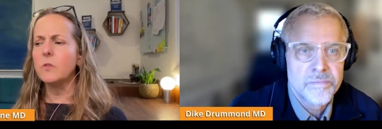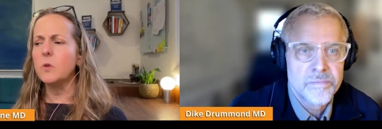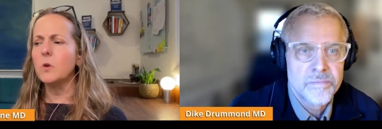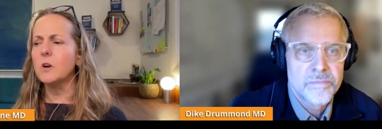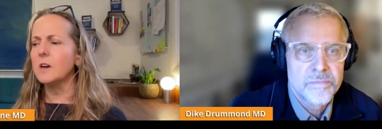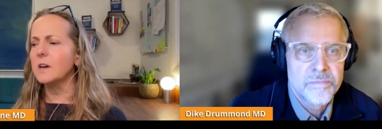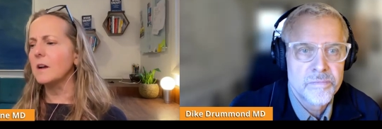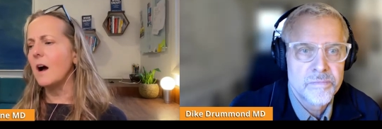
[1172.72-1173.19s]
Speaker 1: if you
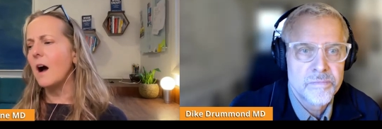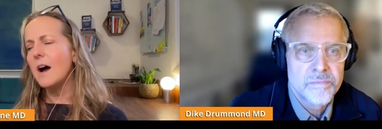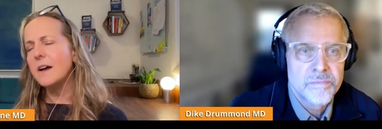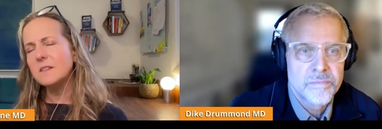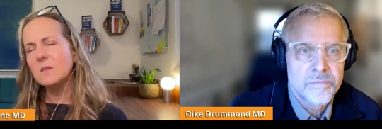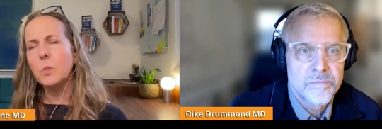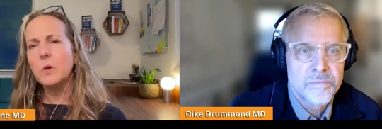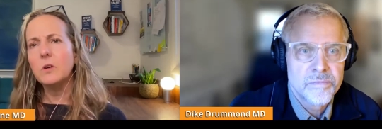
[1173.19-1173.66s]
work in a
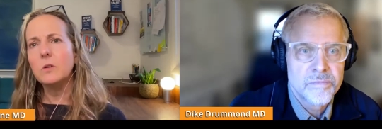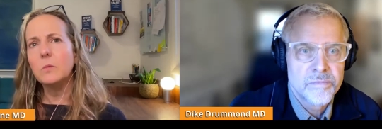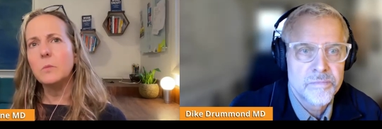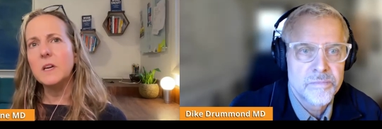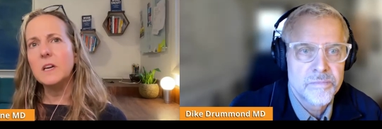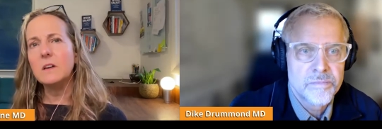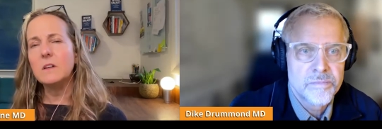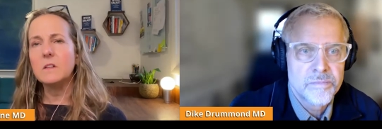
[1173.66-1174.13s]
hospital
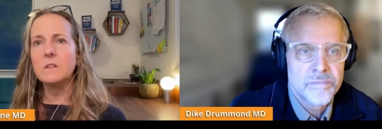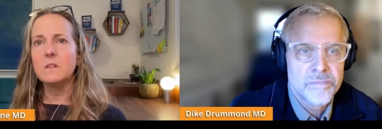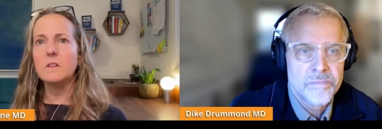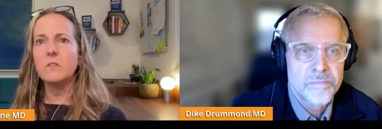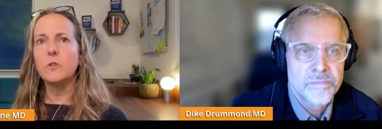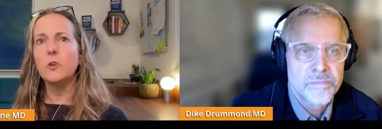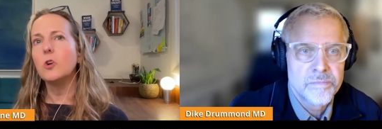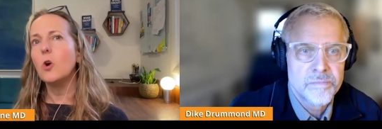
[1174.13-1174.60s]
because
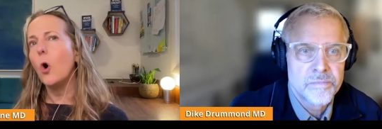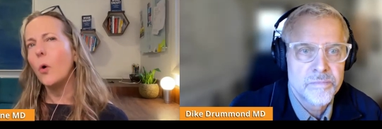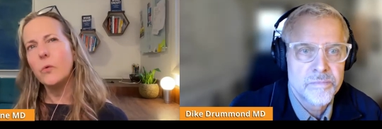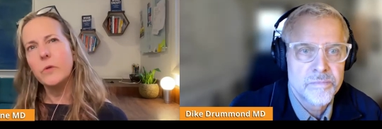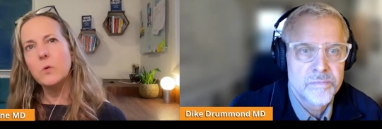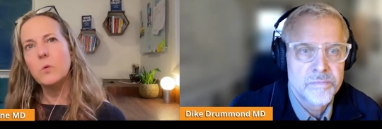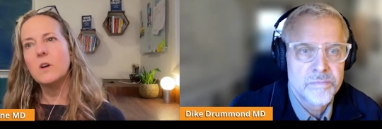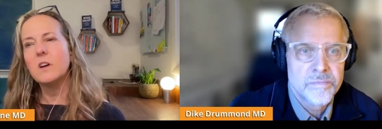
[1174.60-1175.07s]
if you can
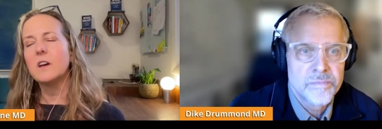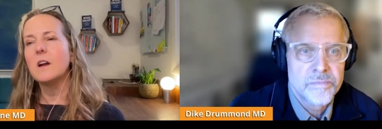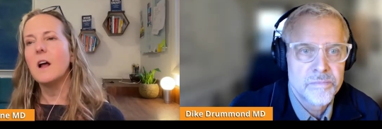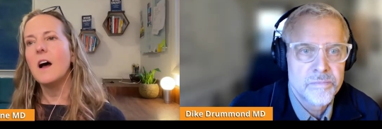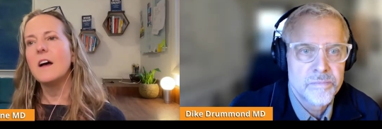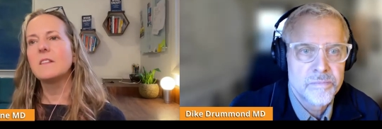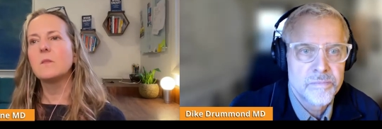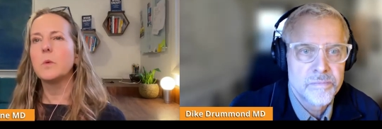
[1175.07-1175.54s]
only work in a
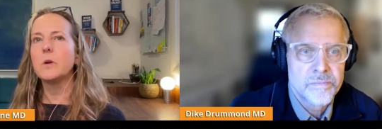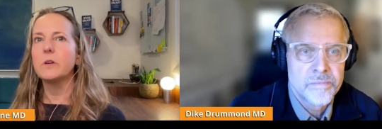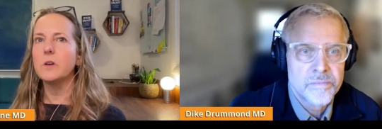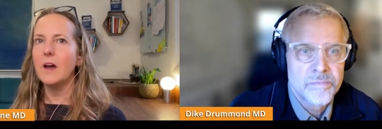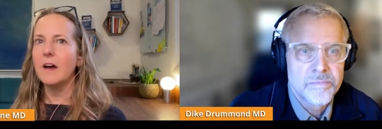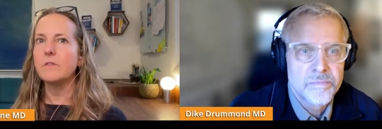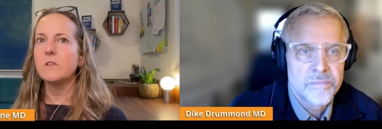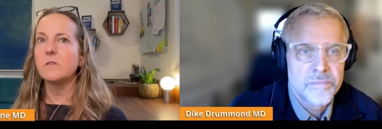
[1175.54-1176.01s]
hospital, you
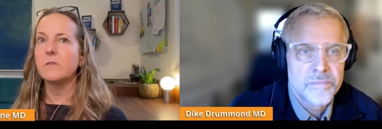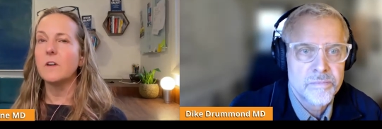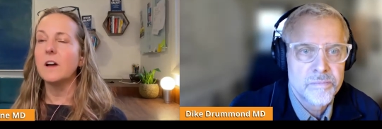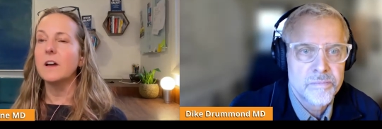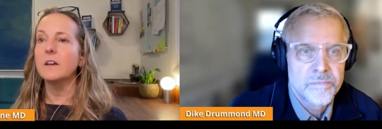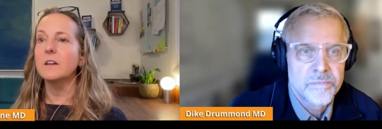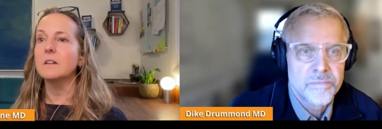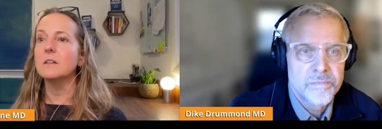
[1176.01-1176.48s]
have to
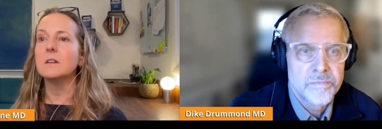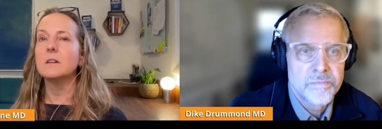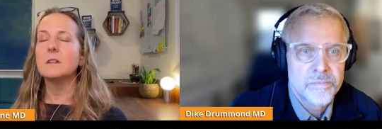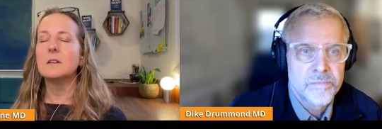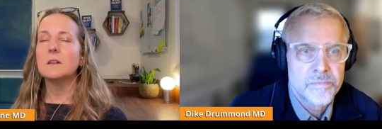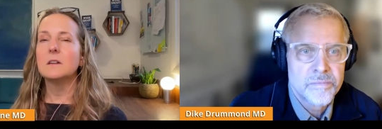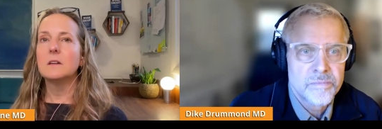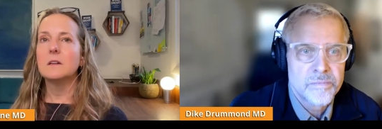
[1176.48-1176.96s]
find
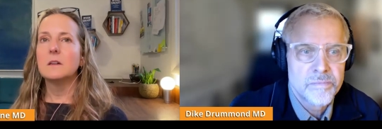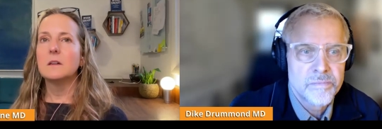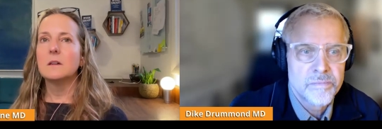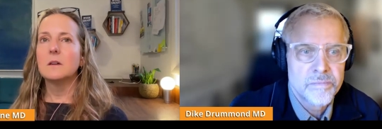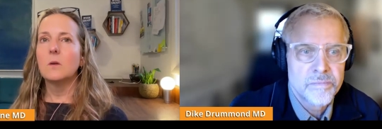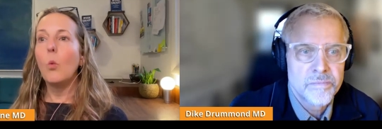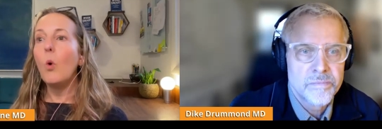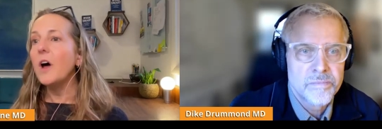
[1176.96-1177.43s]

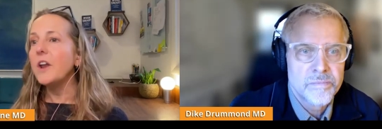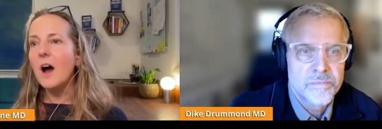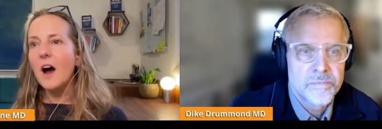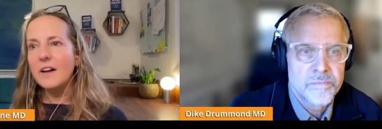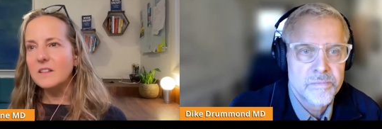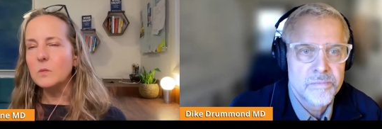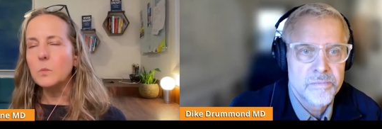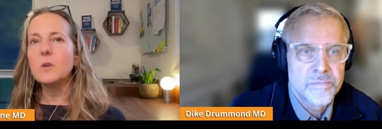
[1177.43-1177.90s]
one
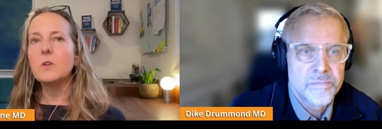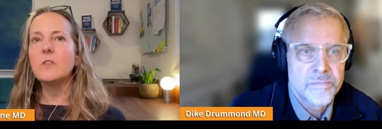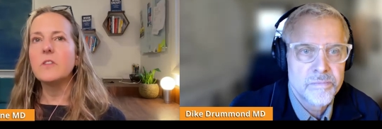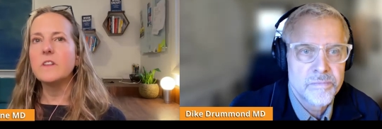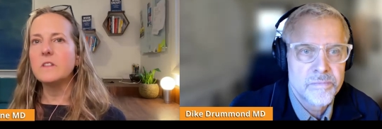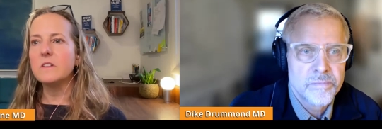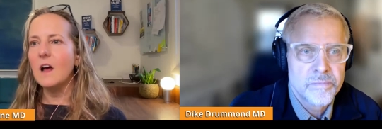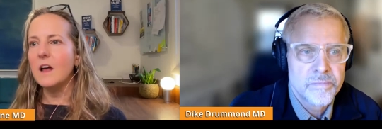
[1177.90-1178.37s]
hospital
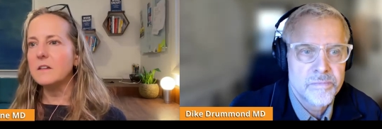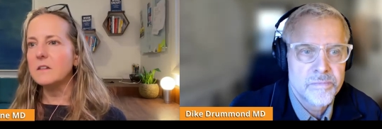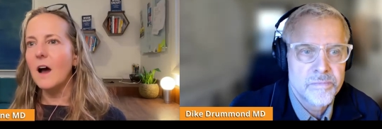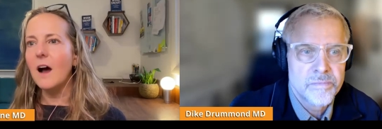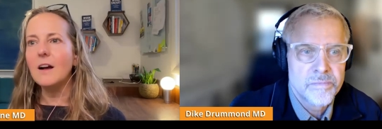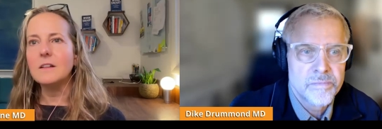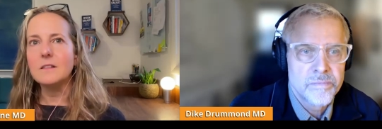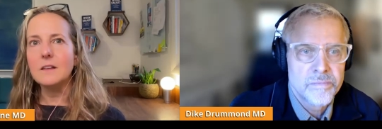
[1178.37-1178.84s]
that's not
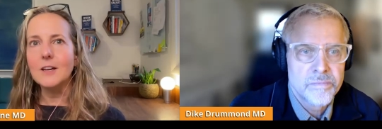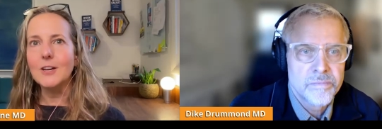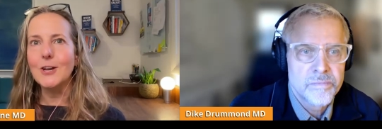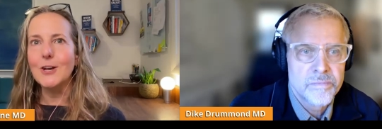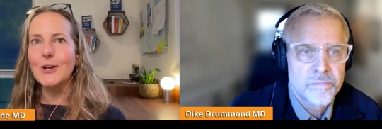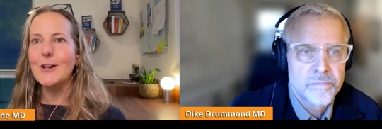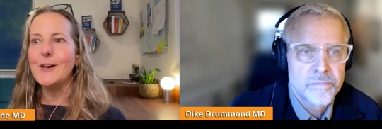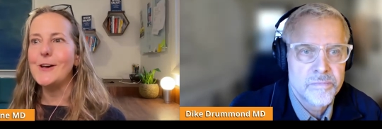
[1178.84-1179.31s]
toxic.